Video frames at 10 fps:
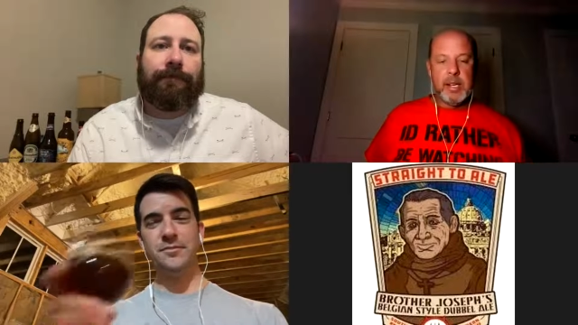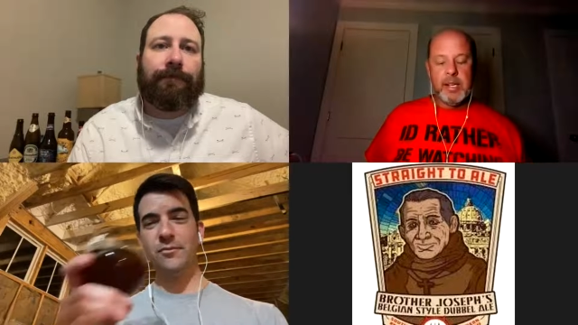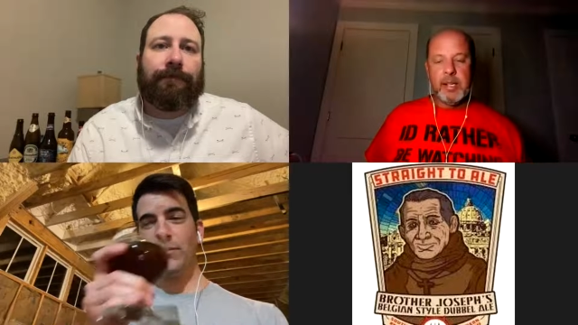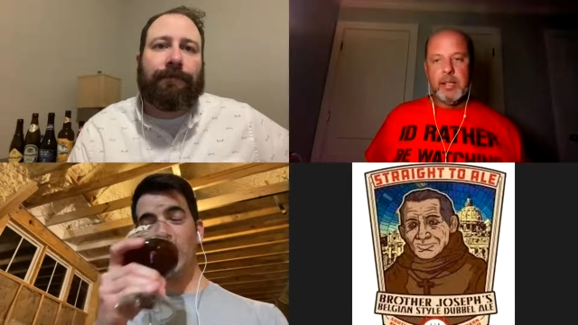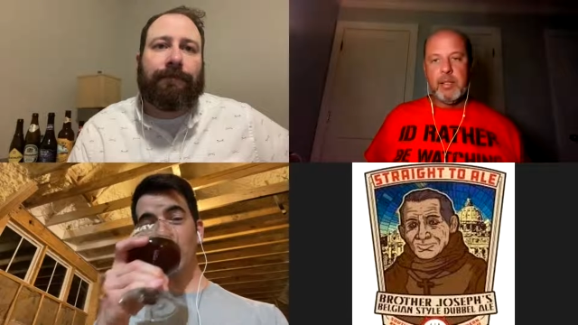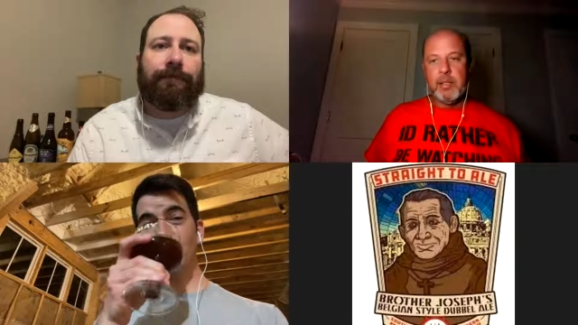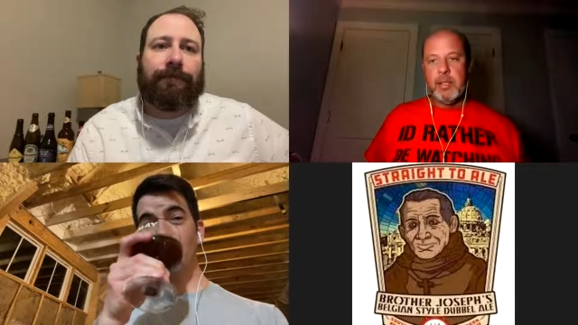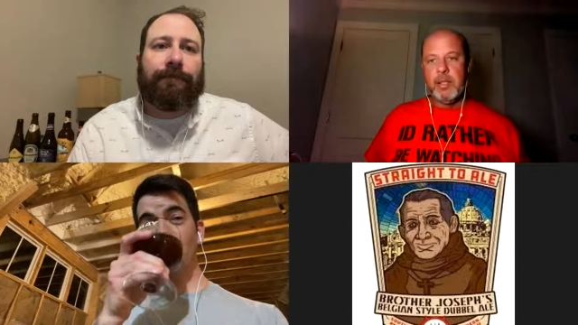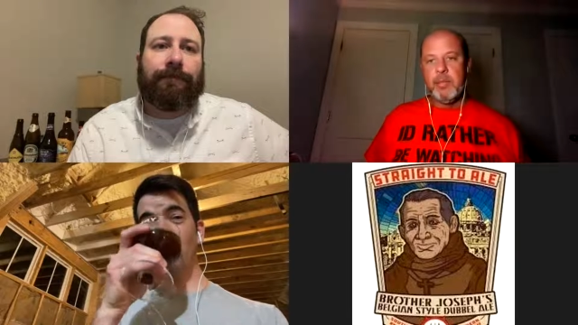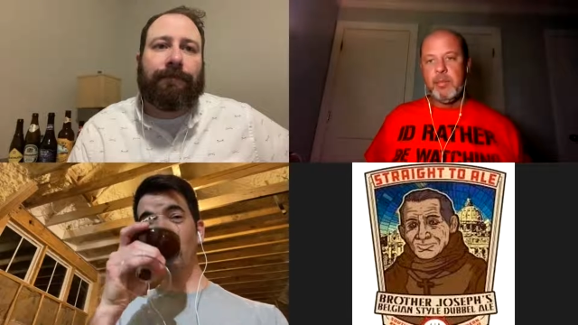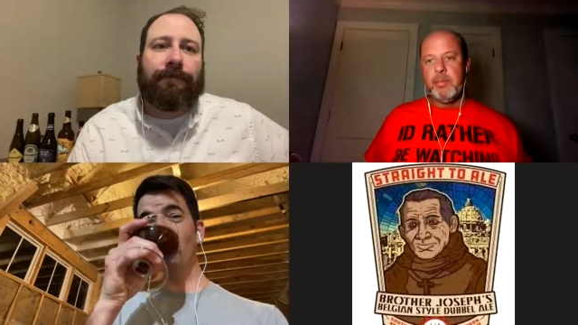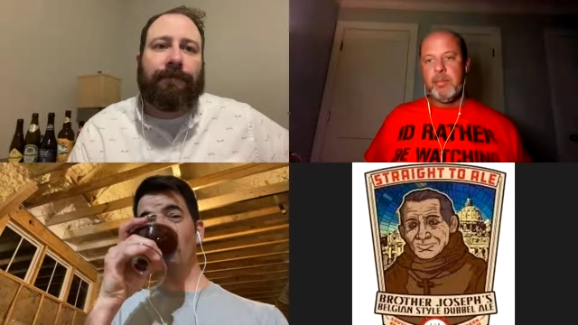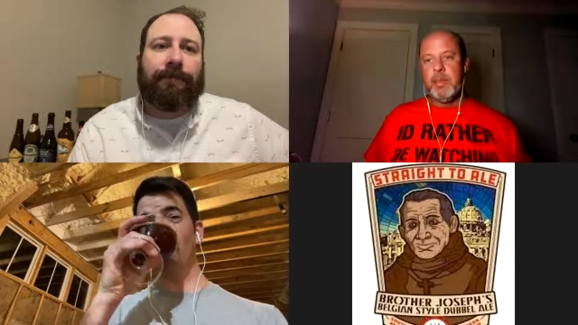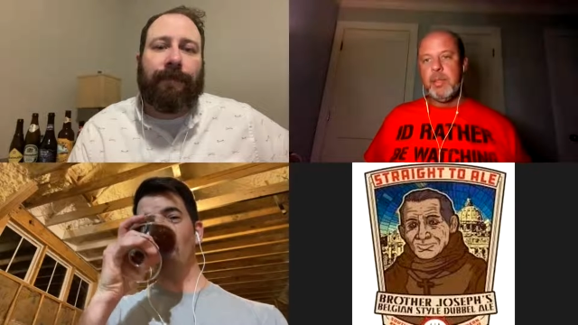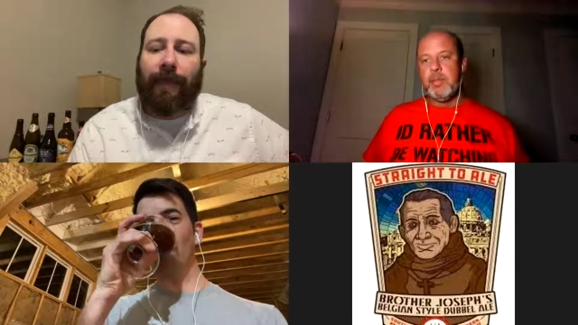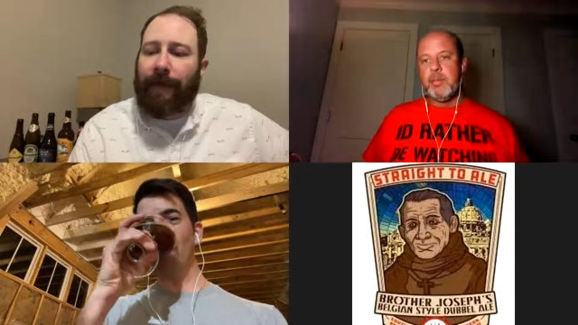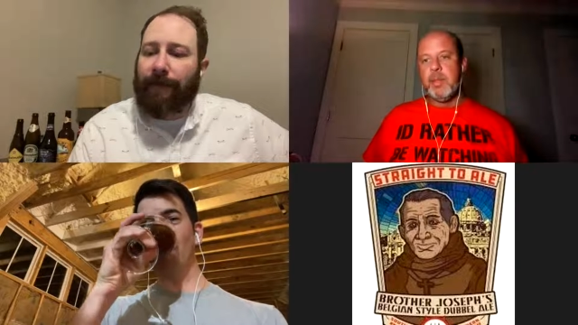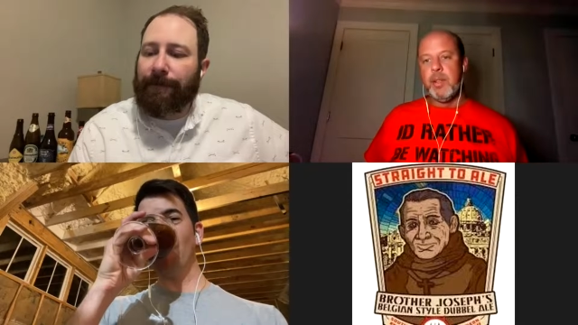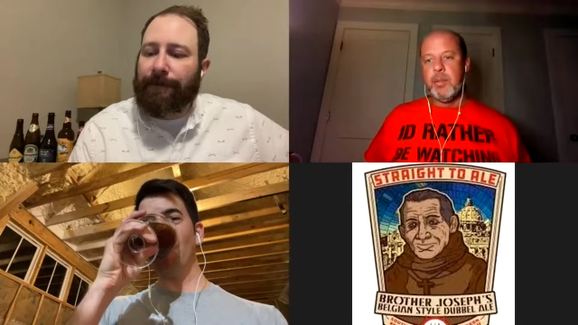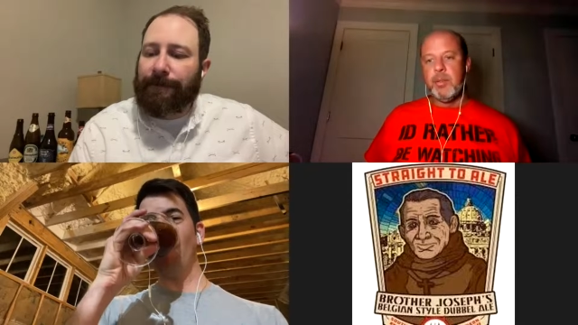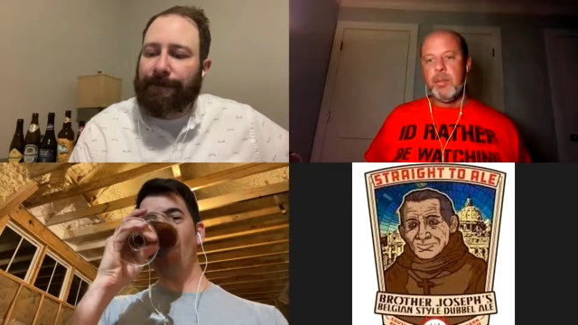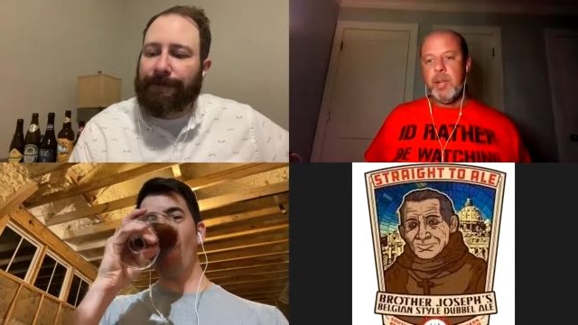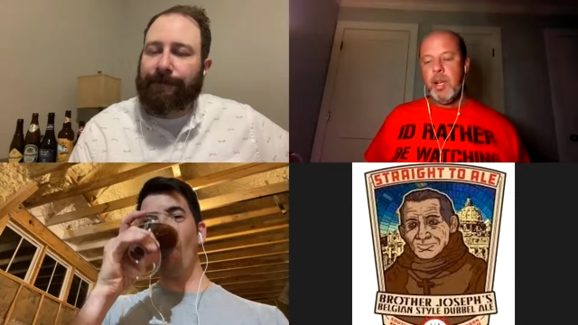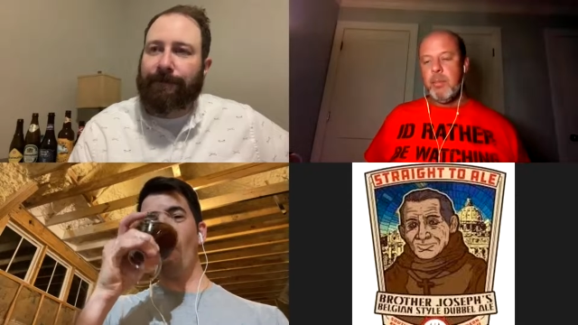Speaker 1: that, Andy. Um, mm-hmm. it's really cool.